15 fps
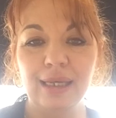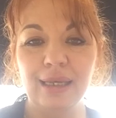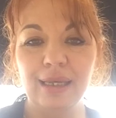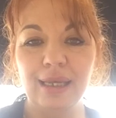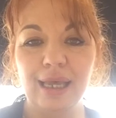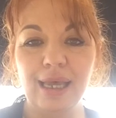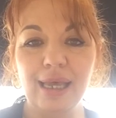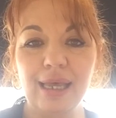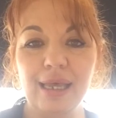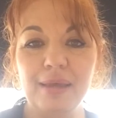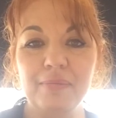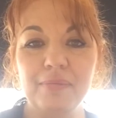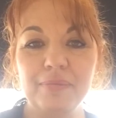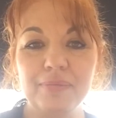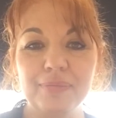
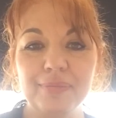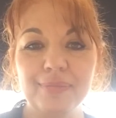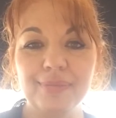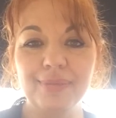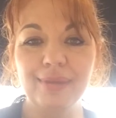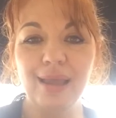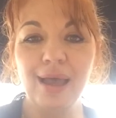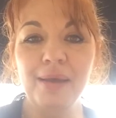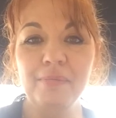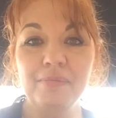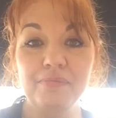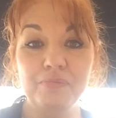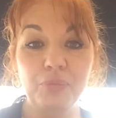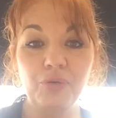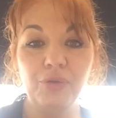I'm
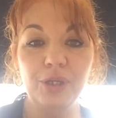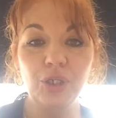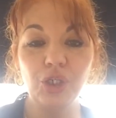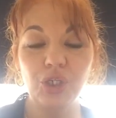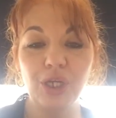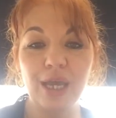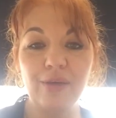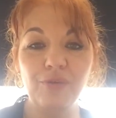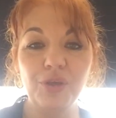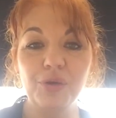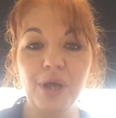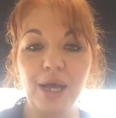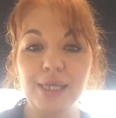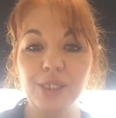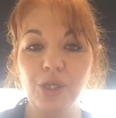privileged to have you
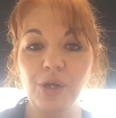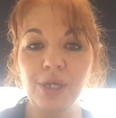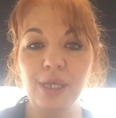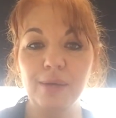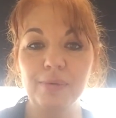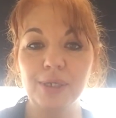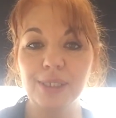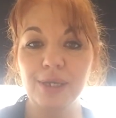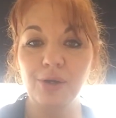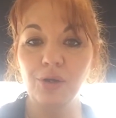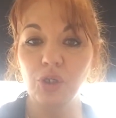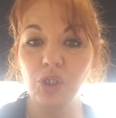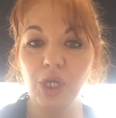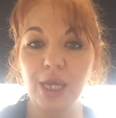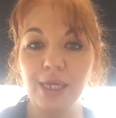guys on here because I know
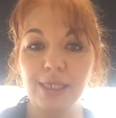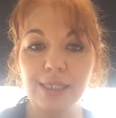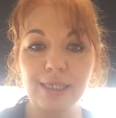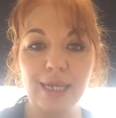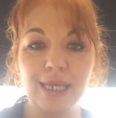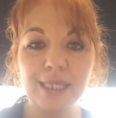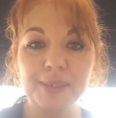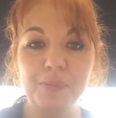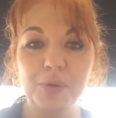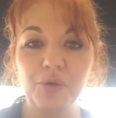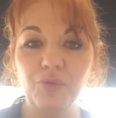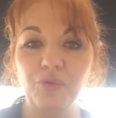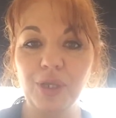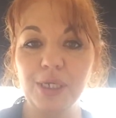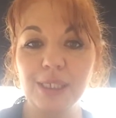Chad is an expert,
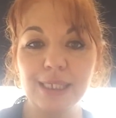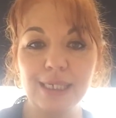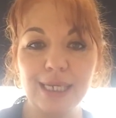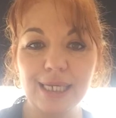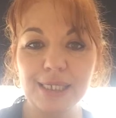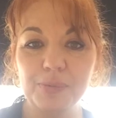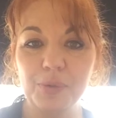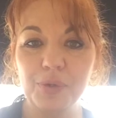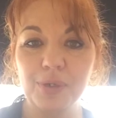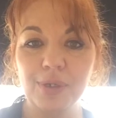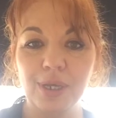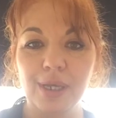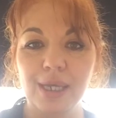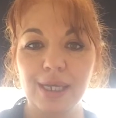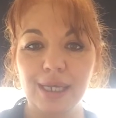Vina's an expert,
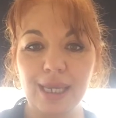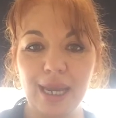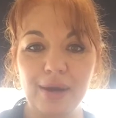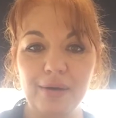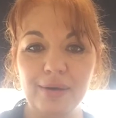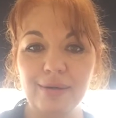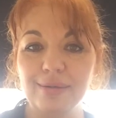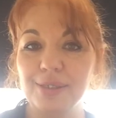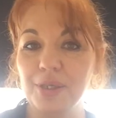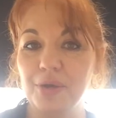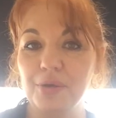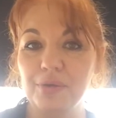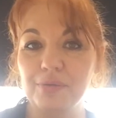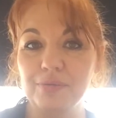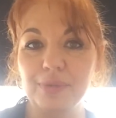Karen,
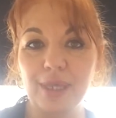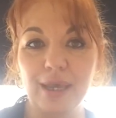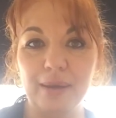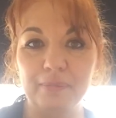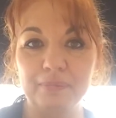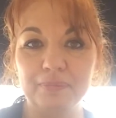so yeah.